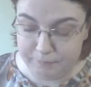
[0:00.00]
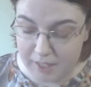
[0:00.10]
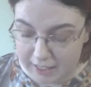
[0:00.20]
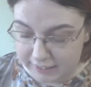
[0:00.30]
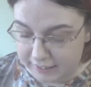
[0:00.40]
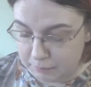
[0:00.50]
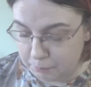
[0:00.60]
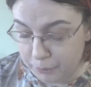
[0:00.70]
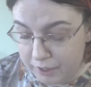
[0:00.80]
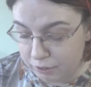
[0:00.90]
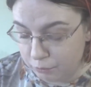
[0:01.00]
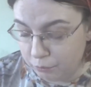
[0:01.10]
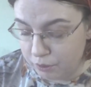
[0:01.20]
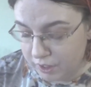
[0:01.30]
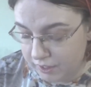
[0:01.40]
I like the press
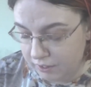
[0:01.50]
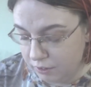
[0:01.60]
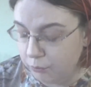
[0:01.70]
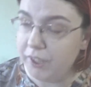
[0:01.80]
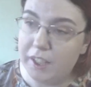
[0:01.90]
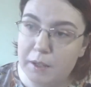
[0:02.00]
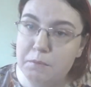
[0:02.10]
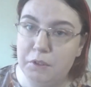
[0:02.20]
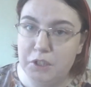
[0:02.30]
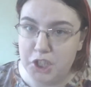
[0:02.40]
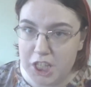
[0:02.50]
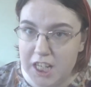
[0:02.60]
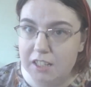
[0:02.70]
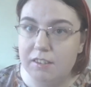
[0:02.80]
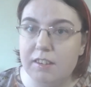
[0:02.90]
ones when it comes to the
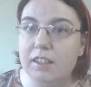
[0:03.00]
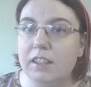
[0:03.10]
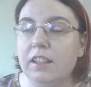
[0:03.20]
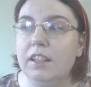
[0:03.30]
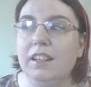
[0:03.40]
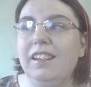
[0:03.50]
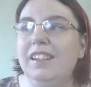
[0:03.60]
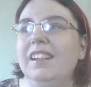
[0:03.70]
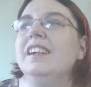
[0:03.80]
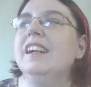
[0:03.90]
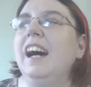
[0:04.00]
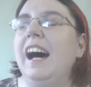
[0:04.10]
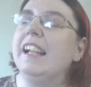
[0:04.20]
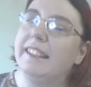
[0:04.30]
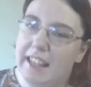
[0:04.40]
cheeks
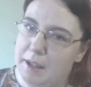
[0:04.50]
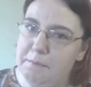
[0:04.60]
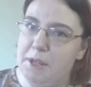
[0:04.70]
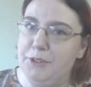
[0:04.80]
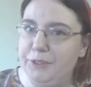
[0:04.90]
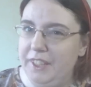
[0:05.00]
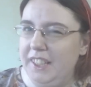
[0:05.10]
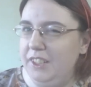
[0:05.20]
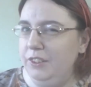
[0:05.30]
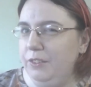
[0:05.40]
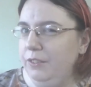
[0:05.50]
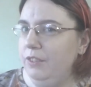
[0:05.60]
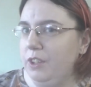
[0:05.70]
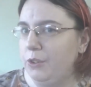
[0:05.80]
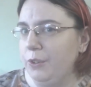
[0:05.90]
a lot better than I do
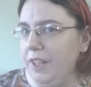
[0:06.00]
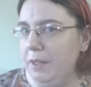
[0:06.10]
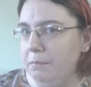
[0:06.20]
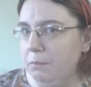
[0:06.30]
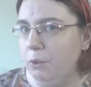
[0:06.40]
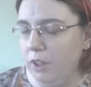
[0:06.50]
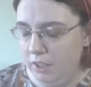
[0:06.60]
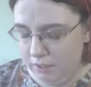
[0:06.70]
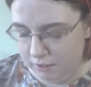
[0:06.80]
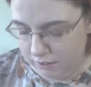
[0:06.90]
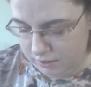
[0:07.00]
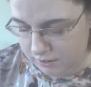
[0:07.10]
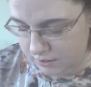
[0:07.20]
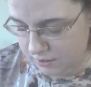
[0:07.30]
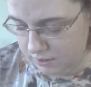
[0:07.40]
the cream ones.
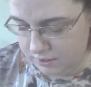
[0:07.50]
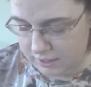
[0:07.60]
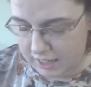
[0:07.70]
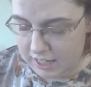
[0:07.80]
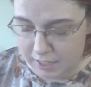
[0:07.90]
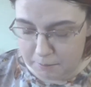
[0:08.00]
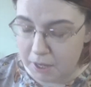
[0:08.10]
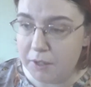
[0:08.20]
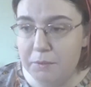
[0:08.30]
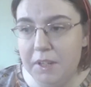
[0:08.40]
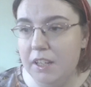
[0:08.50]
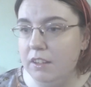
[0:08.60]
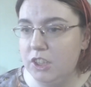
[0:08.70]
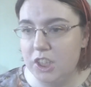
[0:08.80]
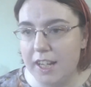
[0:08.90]
And it probably because of
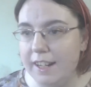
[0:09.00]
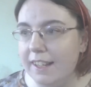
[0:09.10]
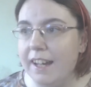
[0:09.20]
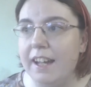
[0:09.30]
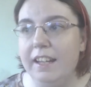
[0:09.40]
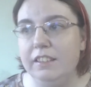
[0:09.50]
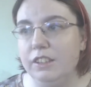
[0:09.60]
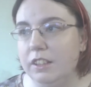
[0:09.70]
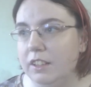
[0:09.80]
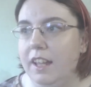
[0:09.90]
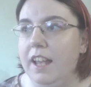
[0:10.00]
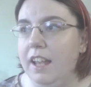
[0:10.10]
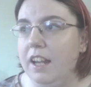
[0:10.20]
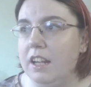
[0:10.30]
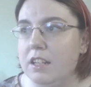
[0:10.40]
the shade I got
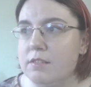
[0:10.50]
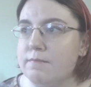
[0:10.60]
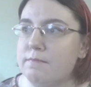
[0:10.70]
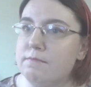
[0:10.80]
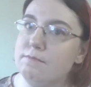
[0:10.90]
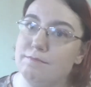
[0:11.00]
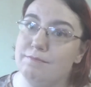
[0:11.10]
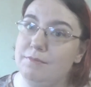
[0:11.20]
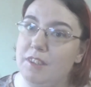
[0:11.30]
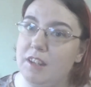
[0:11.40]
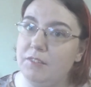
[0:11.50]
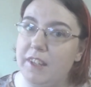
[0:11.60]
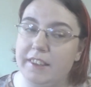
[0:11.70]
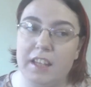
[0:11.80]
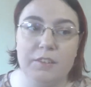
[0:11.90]
and stuff
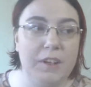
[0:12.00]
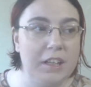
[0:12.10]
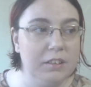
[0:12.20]
like that.